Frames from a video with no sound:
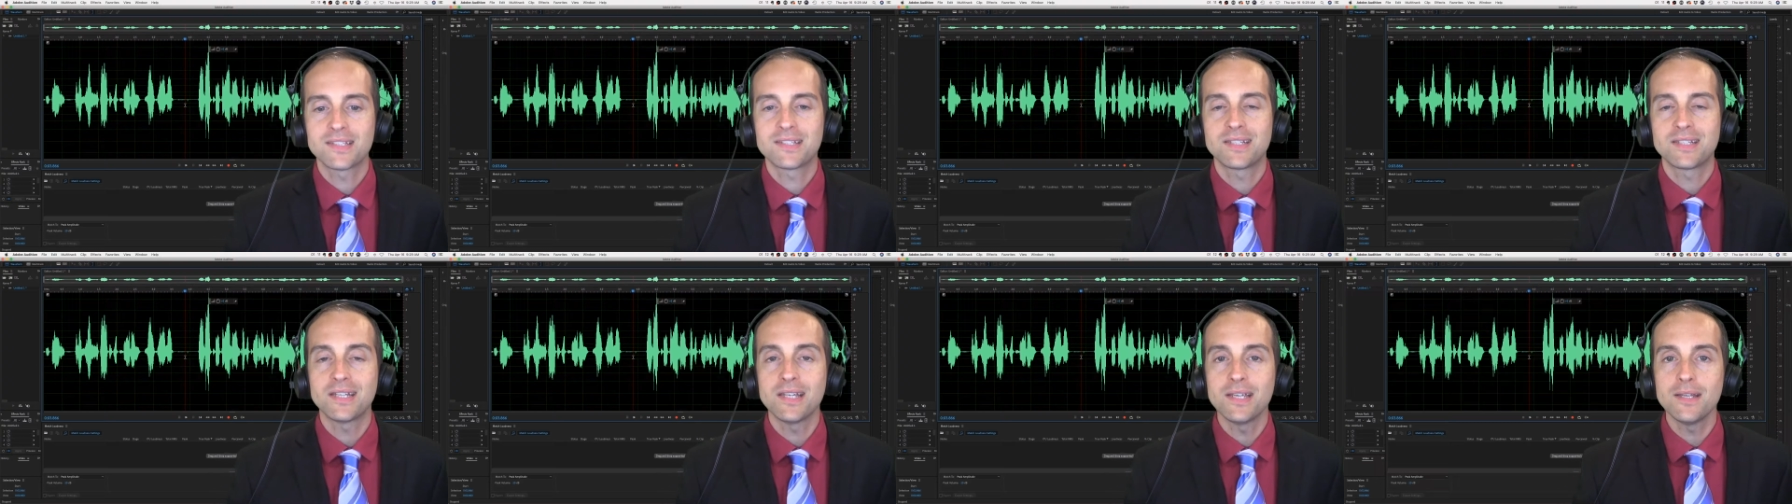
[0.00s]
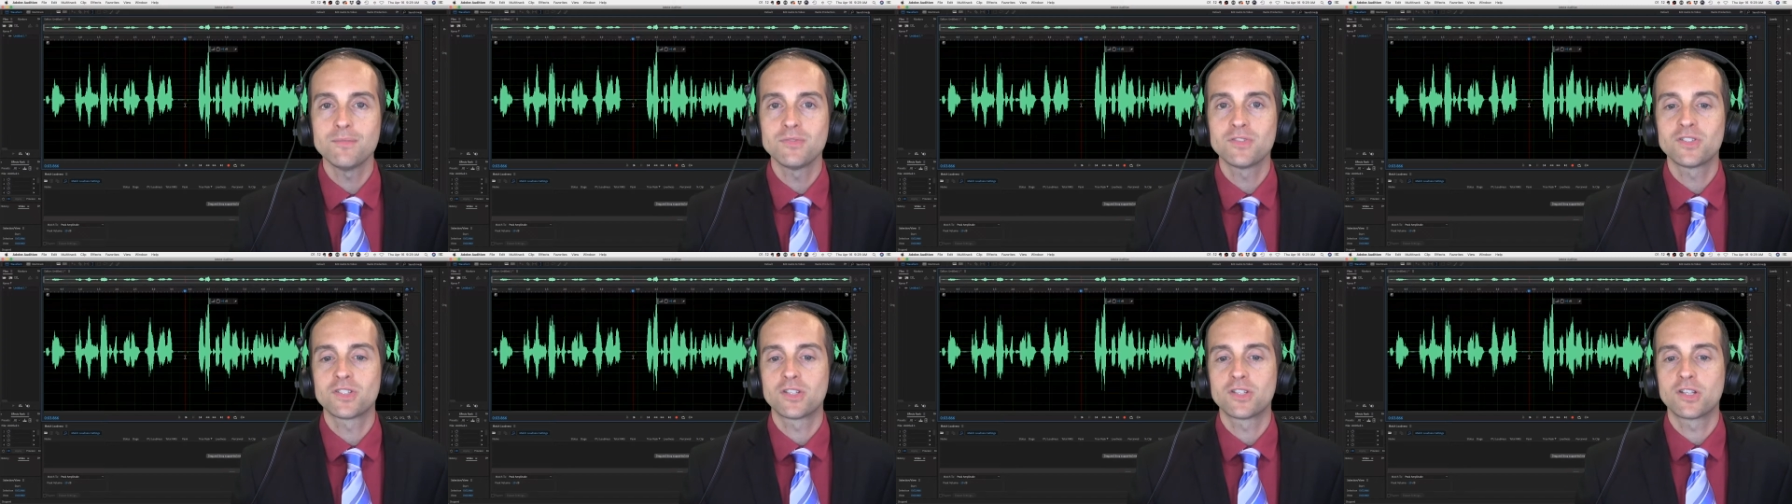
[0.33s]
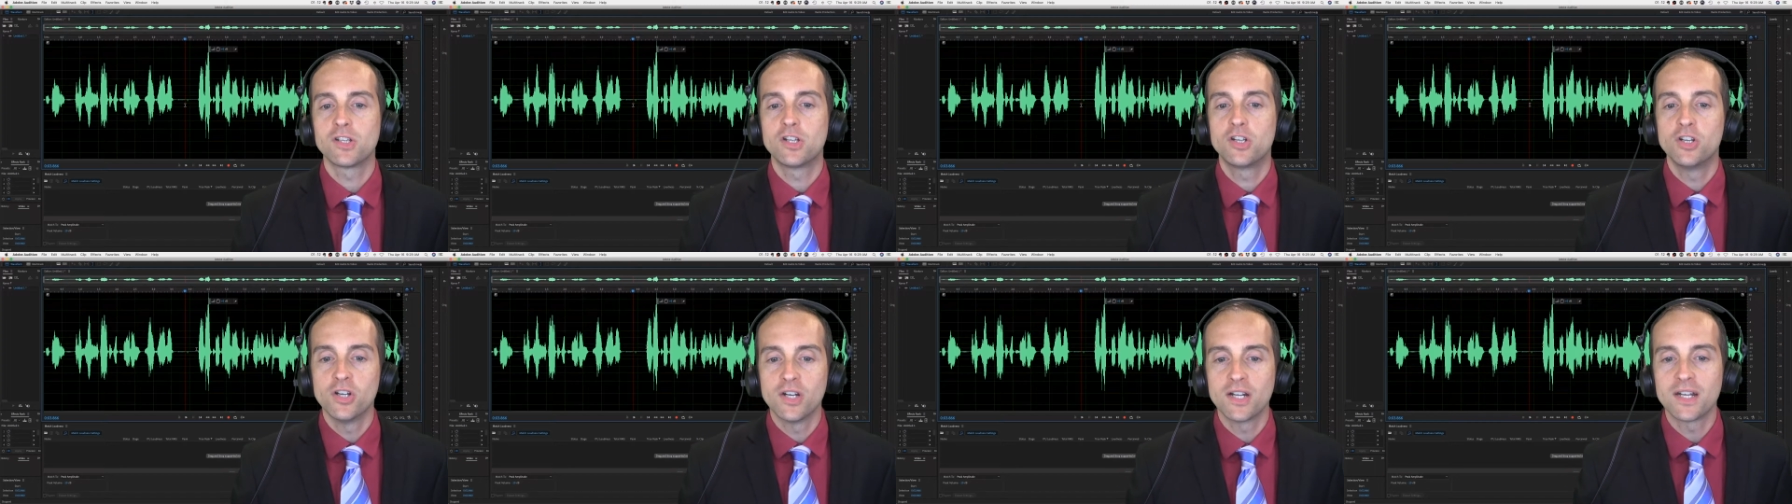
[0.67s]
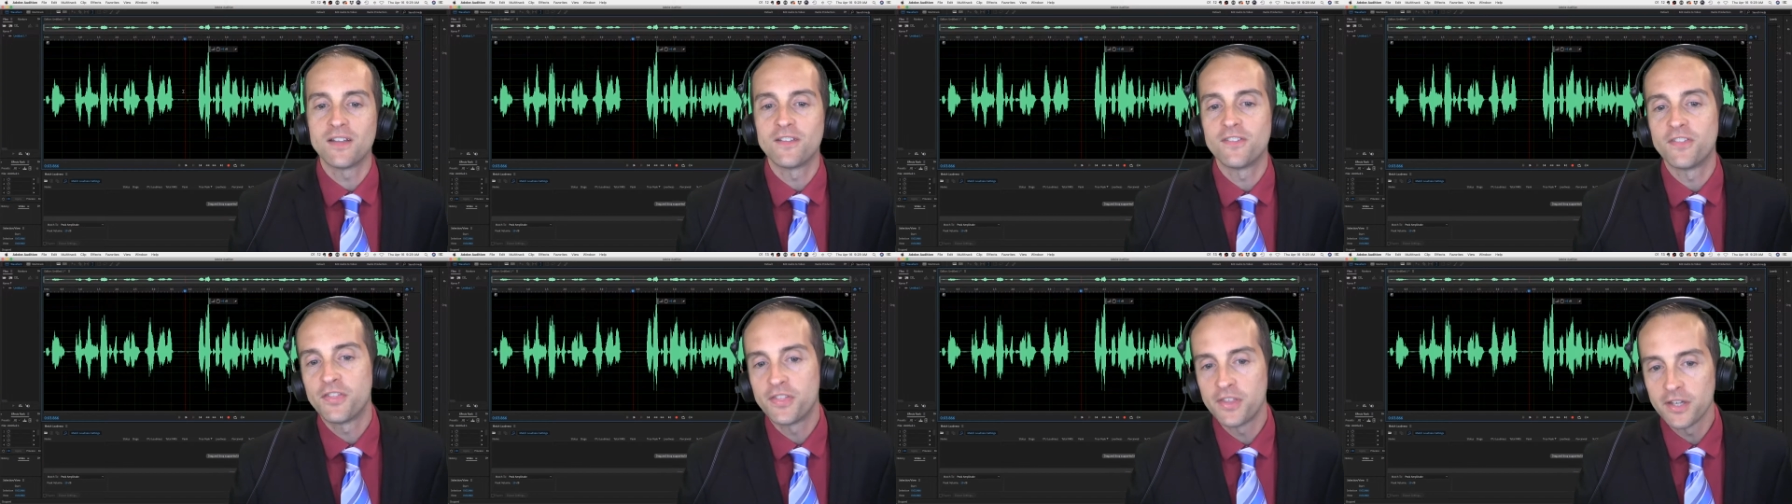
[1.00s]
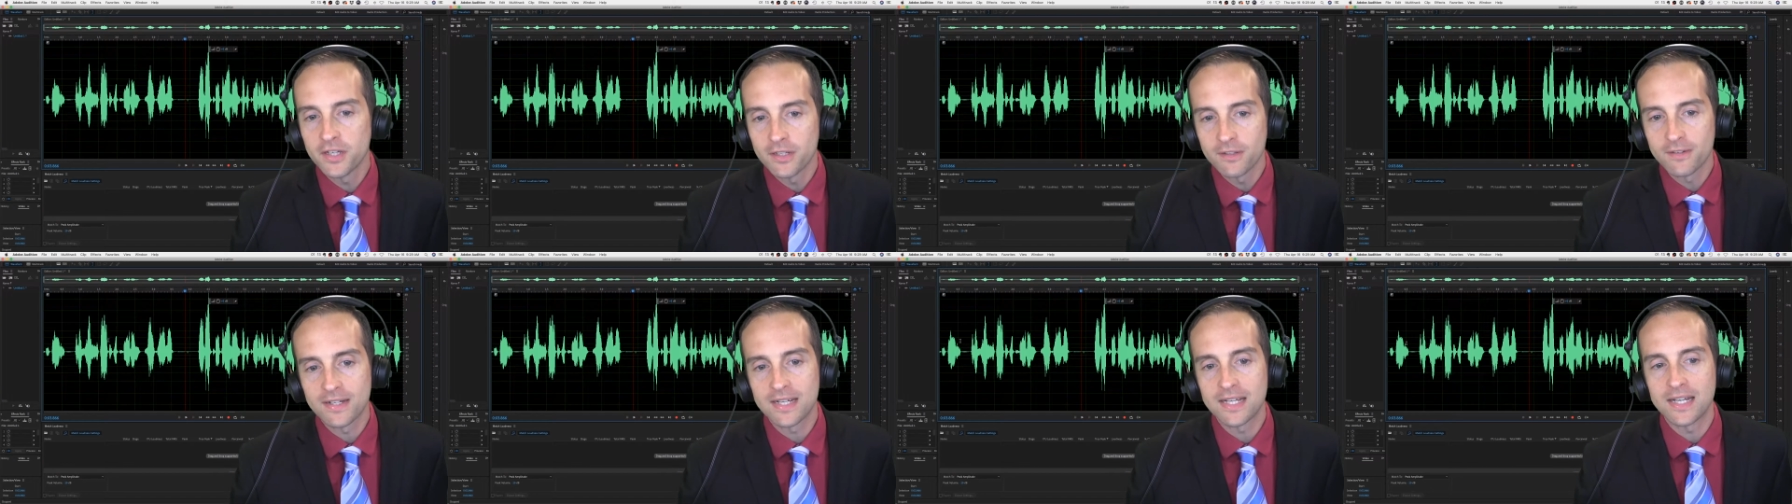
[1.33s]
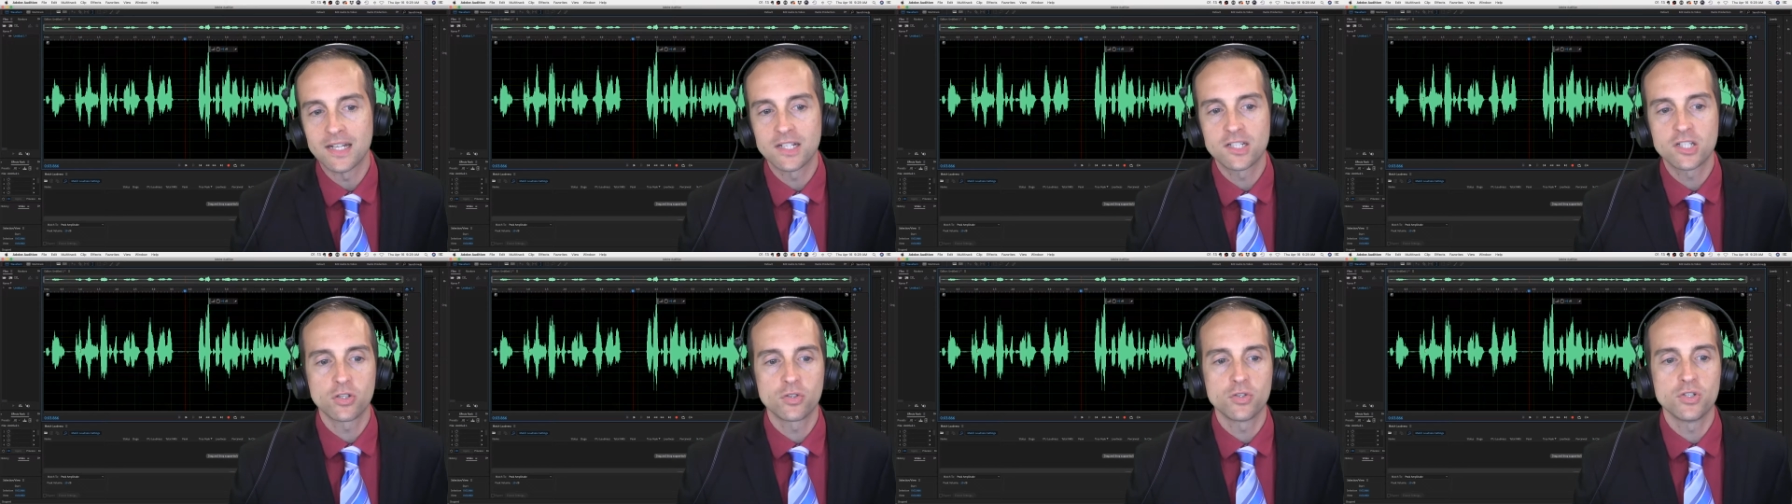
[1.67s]
seems good in theory
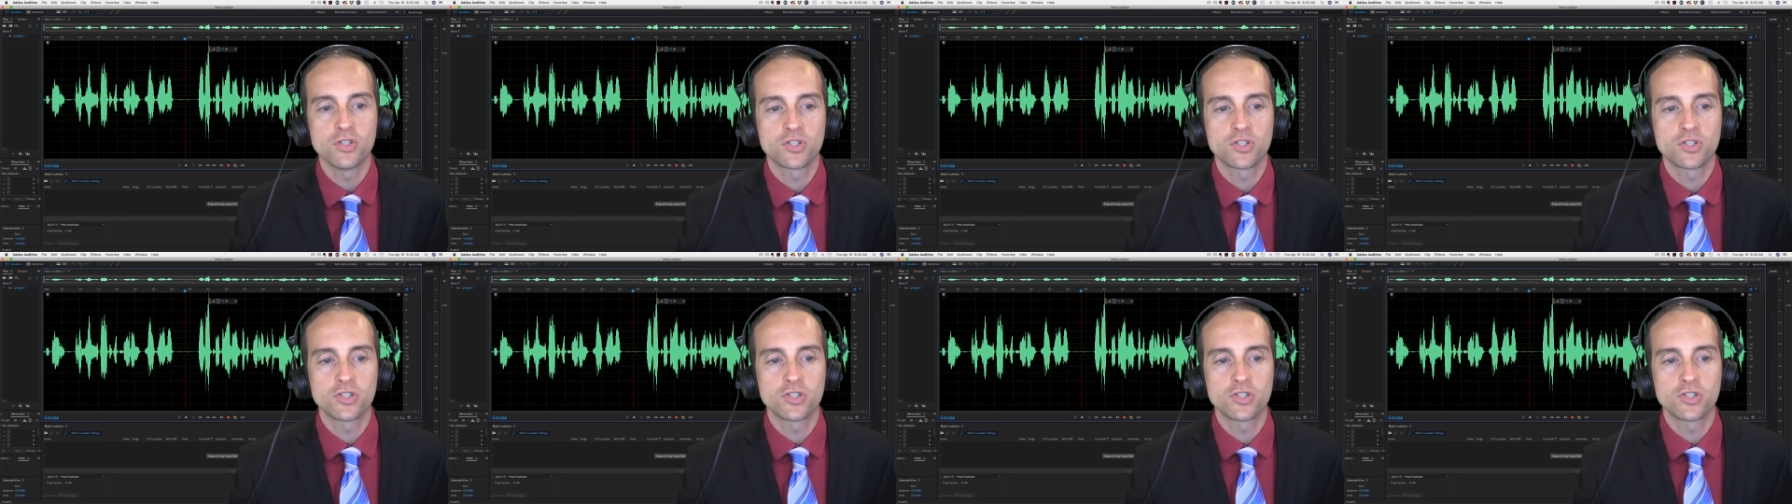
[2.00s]
until